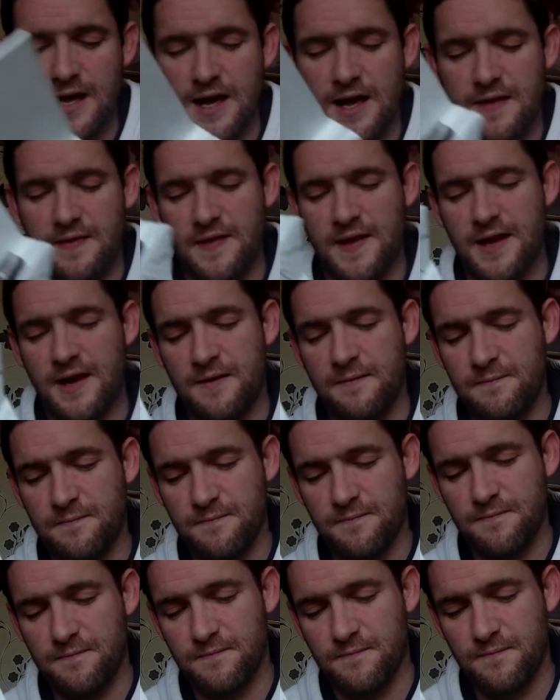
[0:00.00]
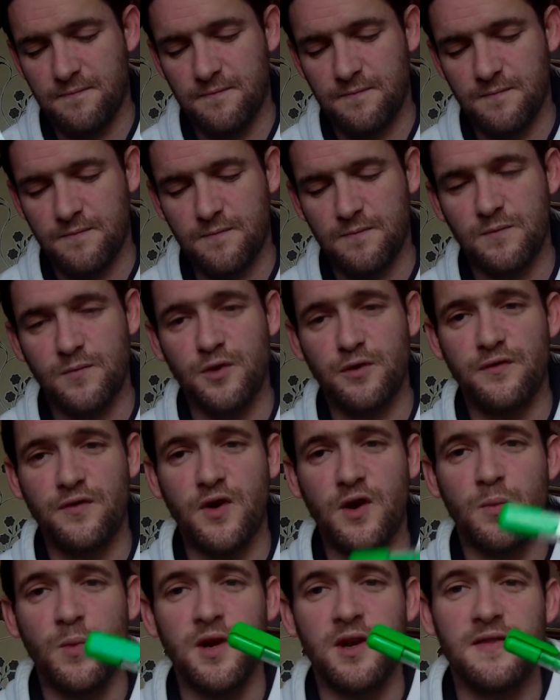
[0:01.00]
and then you
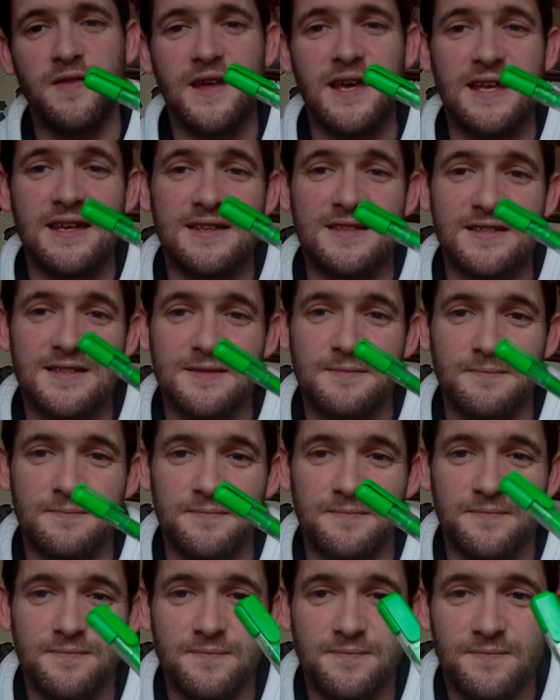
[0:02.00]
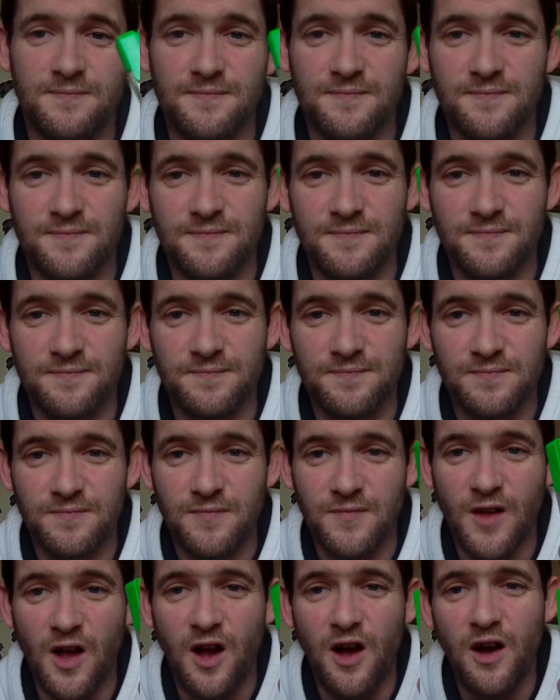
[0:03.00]
find one of these,
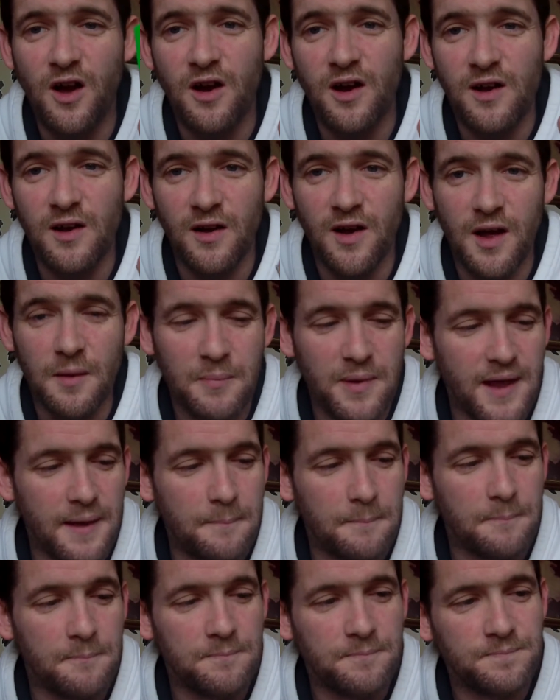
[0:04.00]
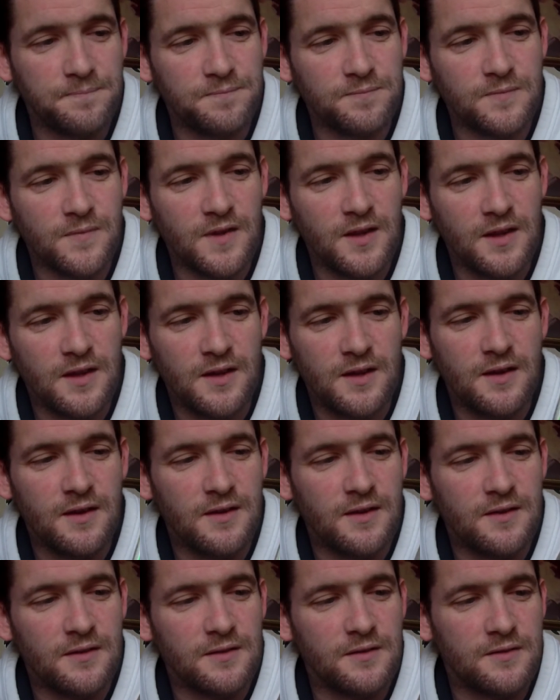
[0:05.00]
a highlighter pen.
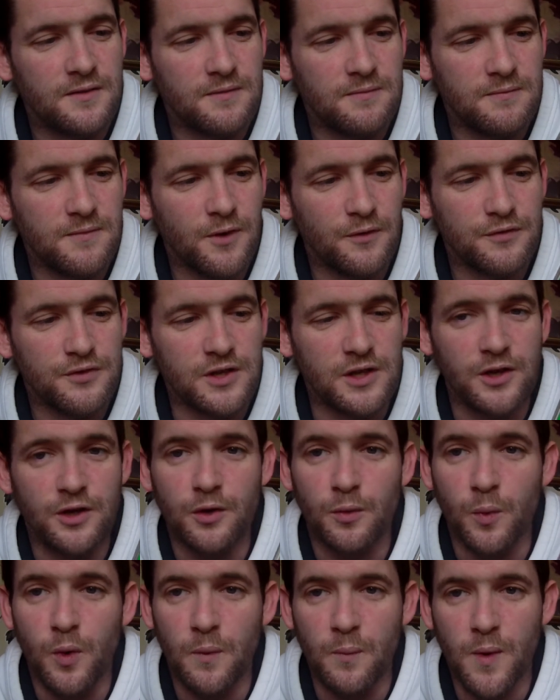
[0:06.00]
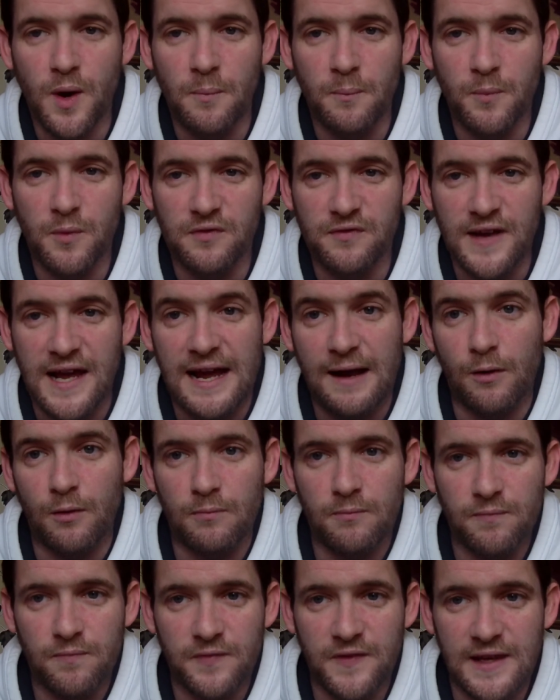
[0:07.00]
Obviously you're going to want one without
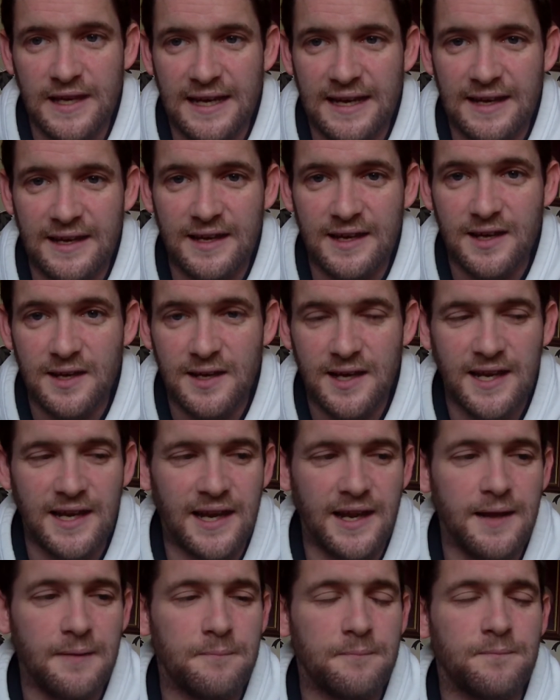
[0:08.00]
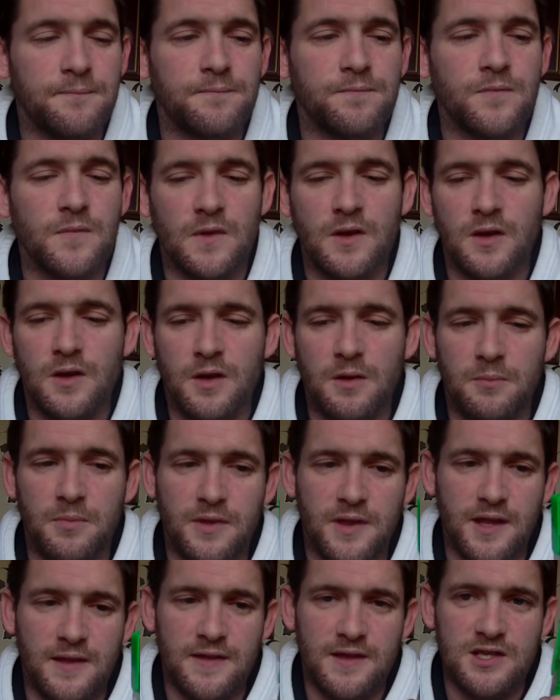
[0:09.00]
the ink in it, but
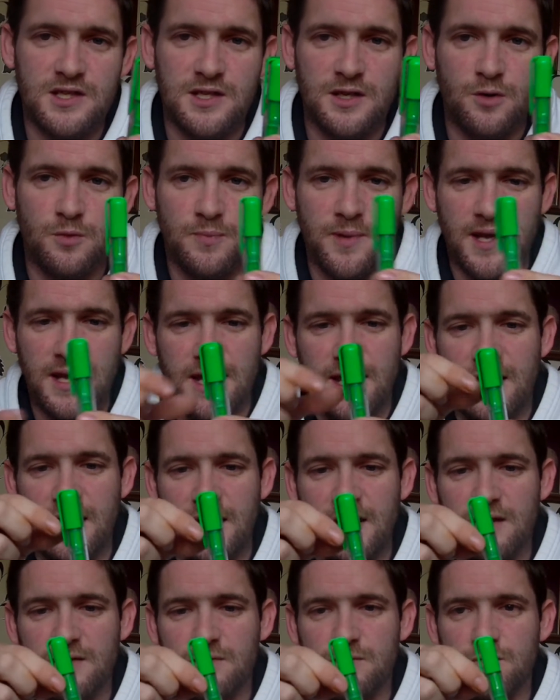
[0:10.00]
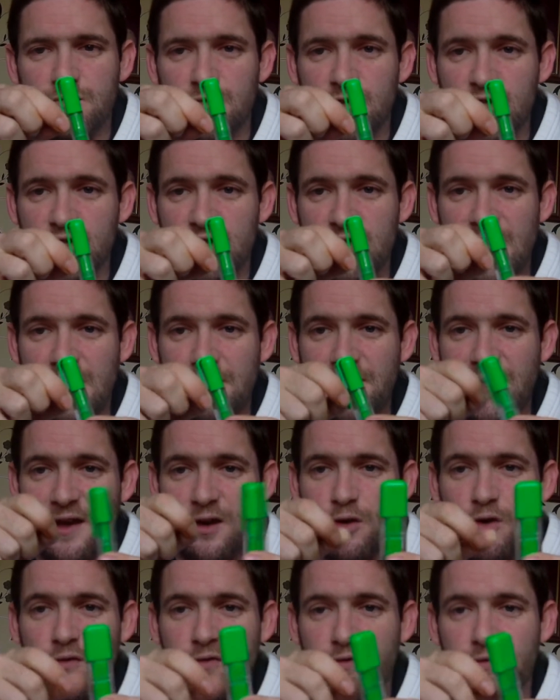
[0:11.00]
then this little bit here, you snap that
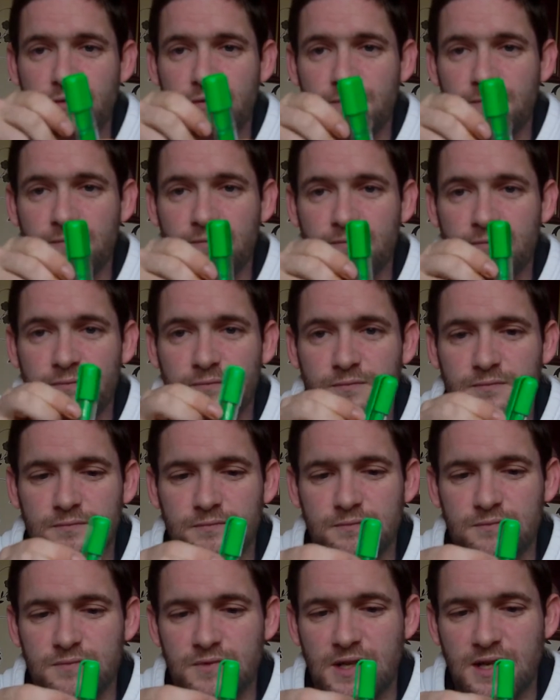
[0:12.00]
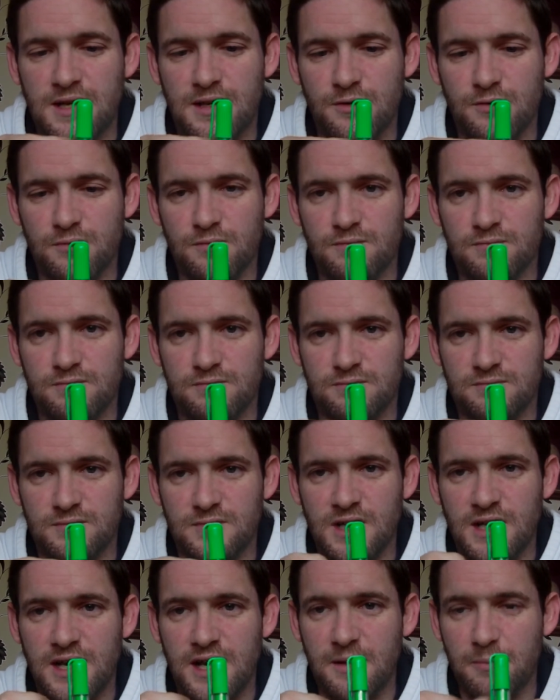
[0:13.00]
off, that little
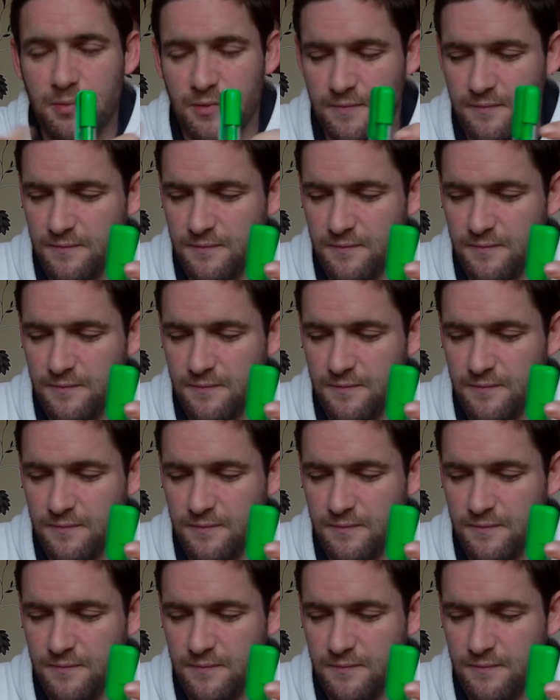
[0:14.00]
clip,